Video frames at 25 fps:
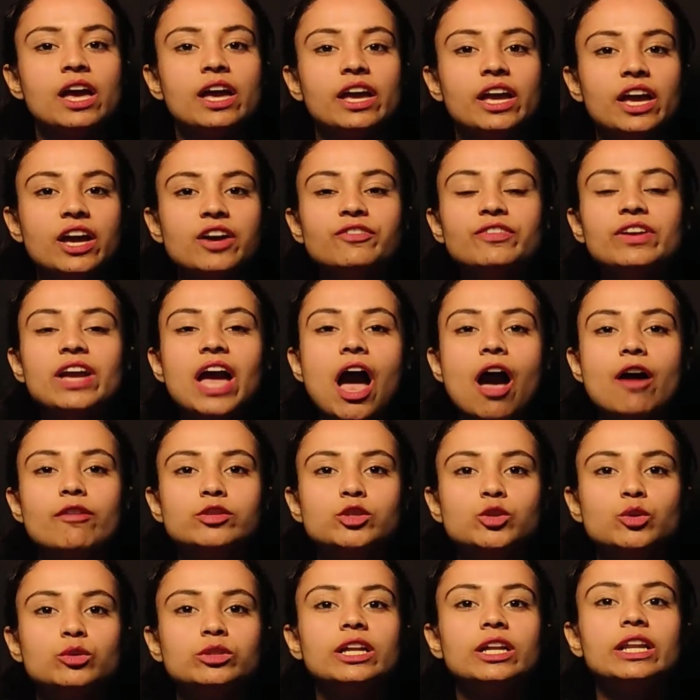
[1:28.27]
Here we
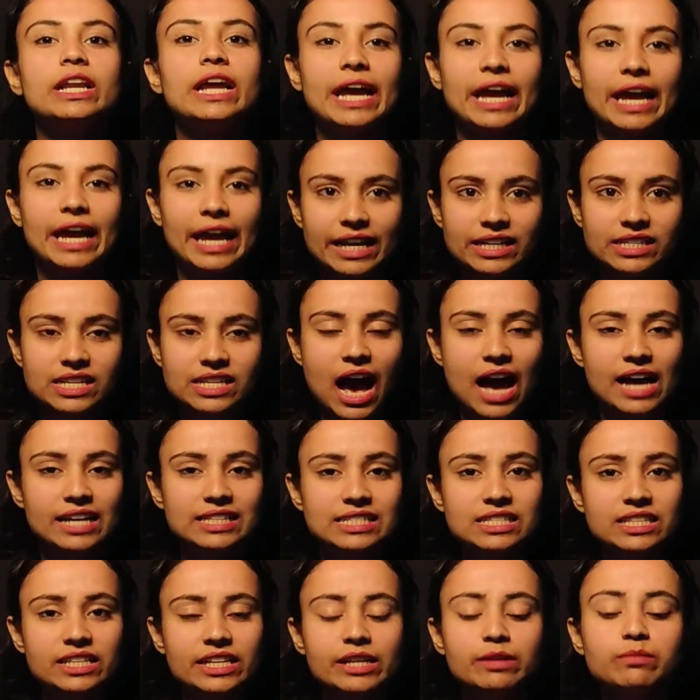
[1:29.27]
have total 8
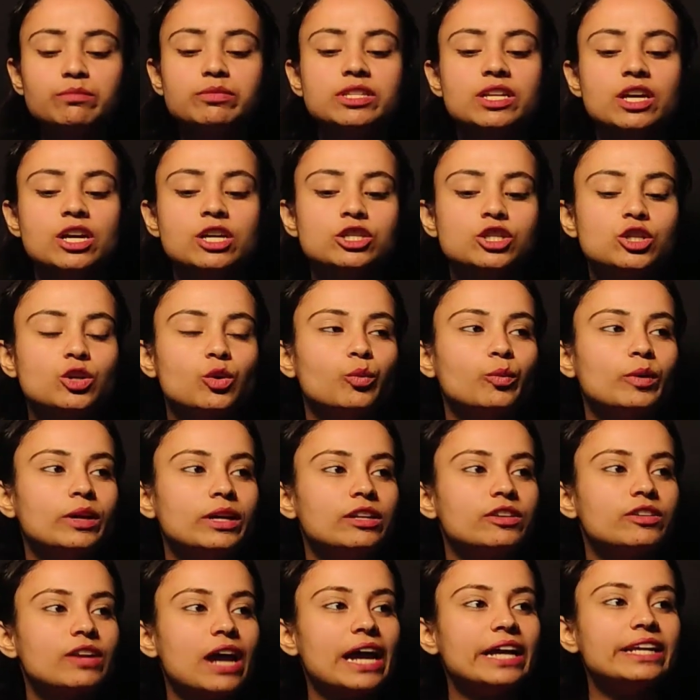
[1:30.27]
ice creams. So
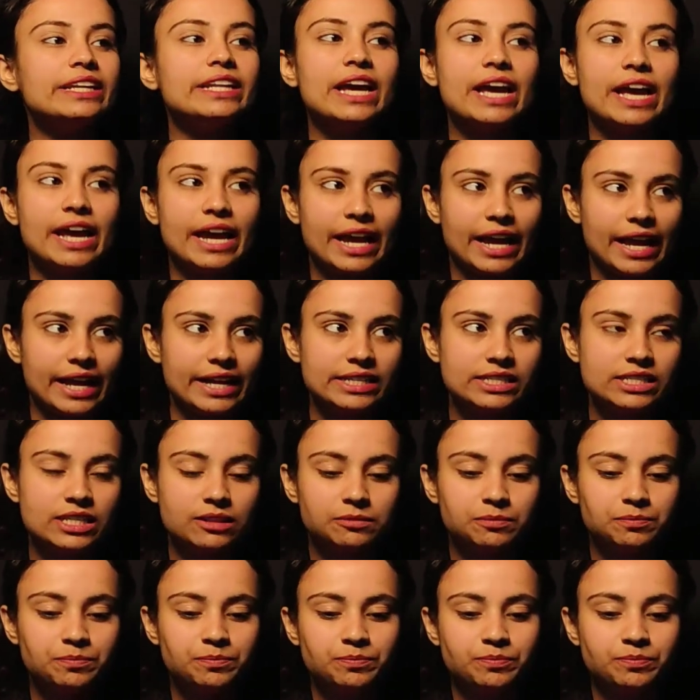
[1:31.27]
we'll write 8.